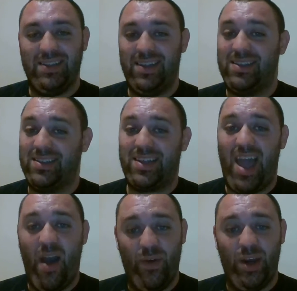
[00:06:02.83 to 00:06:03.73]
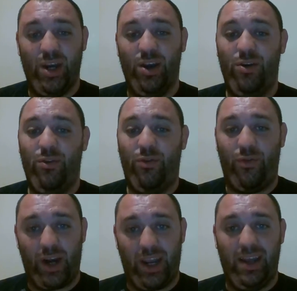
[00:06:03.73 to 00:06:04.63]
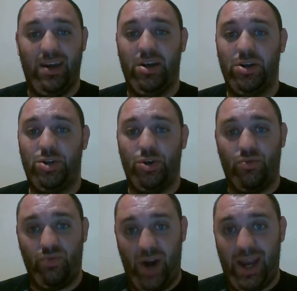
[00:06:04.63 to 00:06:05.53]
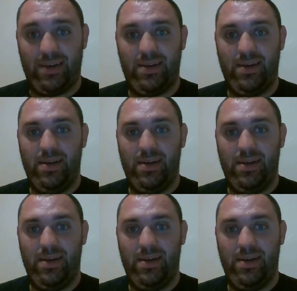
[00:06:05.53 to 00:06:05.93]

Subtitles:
this is Kevin frickin' Durant.